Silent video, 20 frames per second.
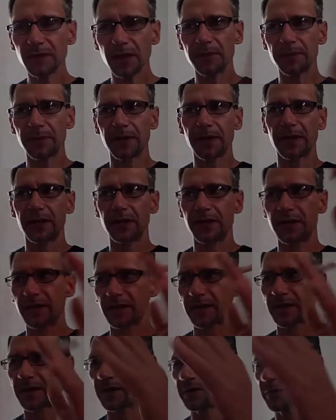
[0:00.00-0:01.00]
But,
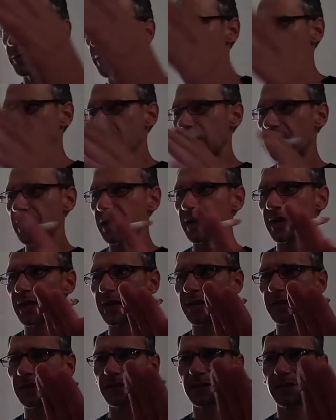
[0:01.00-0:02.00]
well, kind of
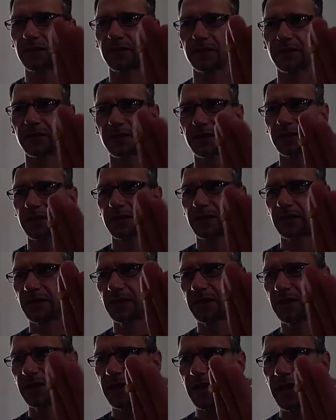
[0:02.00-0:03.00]
like
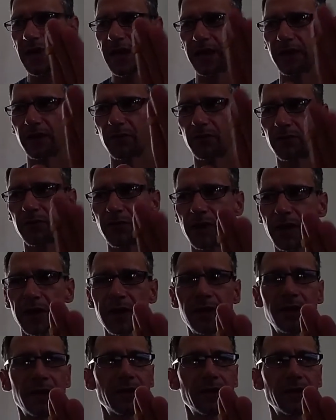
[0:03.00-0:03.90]
angled right.